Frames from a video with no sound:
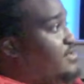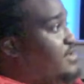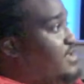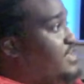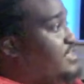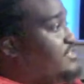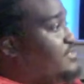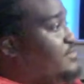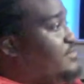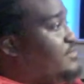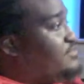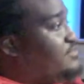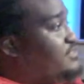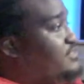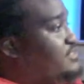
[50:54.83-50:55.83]
You know, and it's so
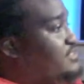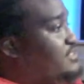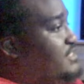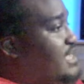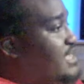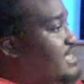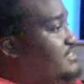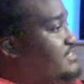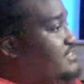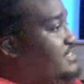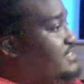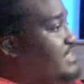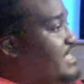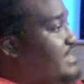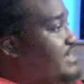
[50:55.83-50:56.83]
interesting to kind of
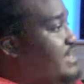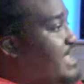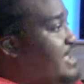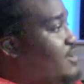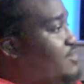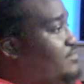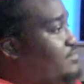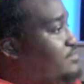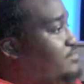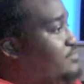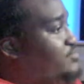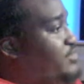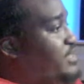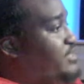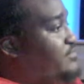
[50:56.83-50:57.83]
see that now
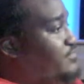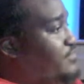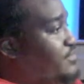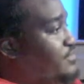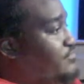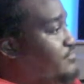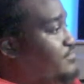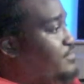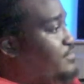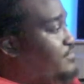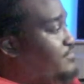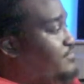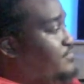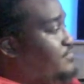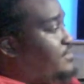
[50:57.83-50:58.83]
transfer
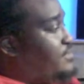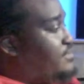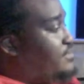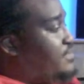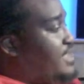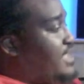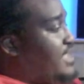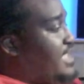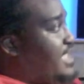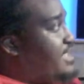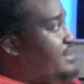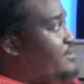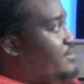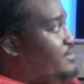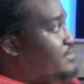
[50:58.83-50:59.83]
from the
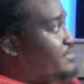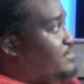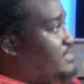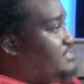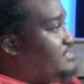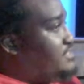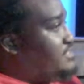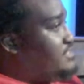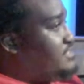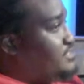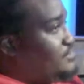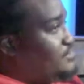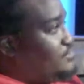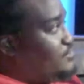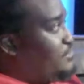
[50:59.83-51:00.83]
analog space to the
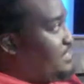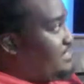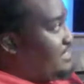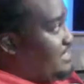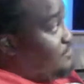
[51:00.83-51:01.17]
digital space,